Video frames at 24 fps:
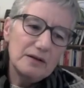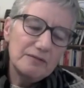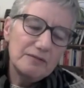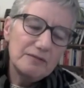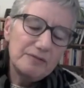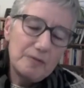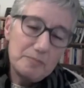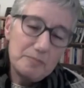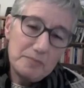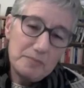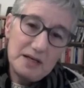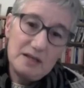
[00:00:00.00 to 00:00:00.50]

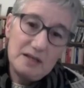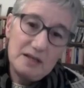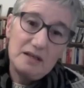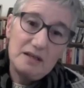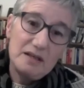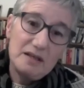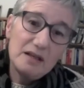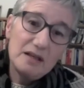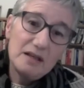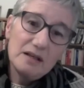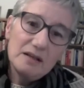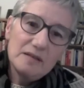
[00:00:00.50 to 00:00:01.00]
for
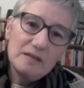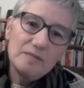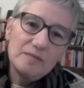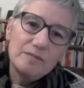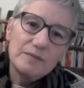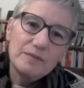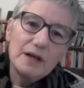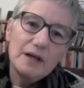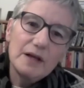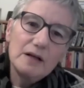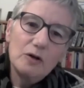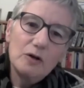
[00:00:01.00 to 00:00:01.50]
me,
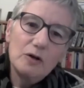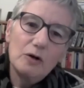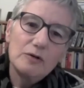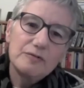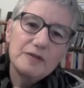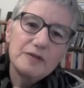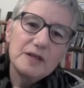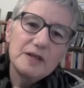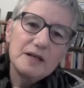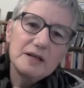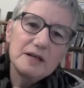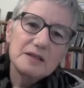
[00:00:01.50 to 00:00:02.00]
a lot of
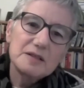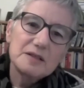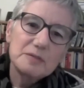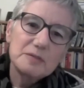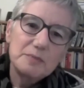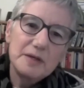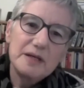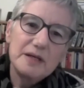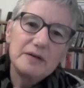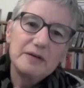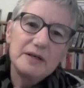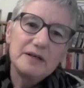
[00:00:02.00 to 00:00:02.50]
the
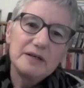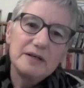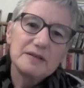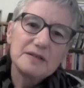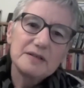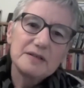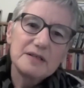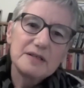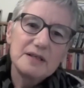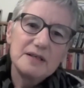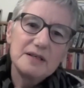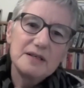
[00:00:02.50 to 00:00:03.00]

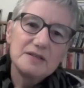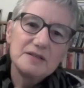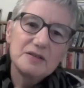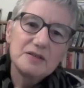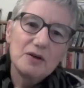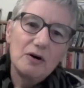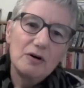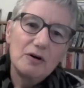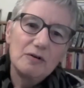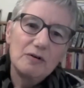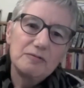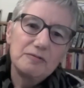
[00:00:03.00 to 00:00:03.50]
experience is
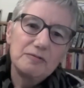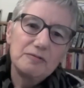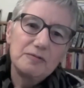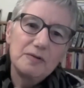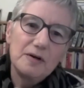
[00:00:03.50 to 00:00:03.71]
of